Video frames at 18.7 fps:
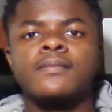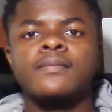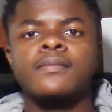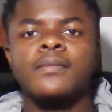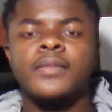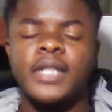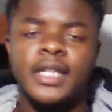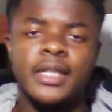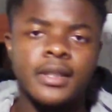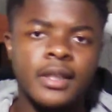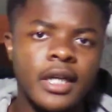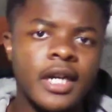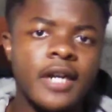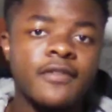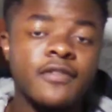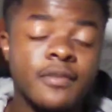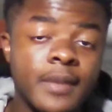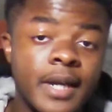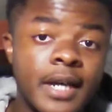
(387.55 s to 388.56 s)
Black
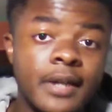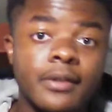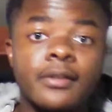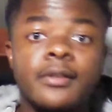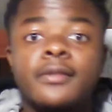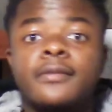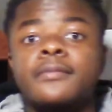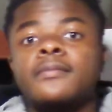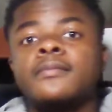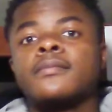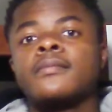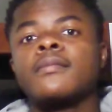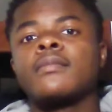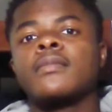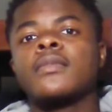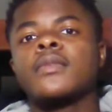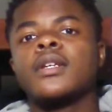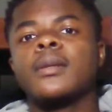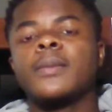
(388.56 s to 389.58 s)
Lives Matter.
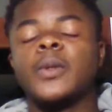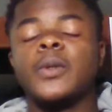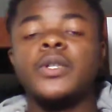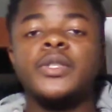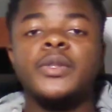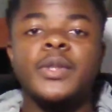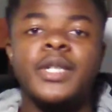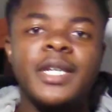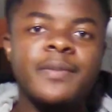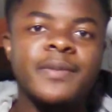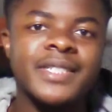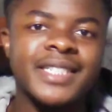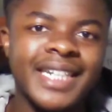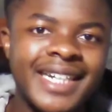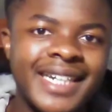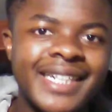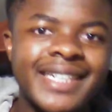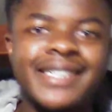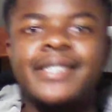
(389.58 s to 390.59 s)
I'm going to keep
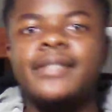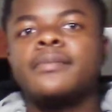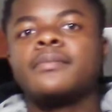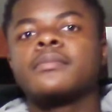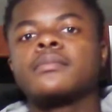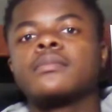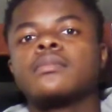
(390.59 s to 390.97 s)
saying it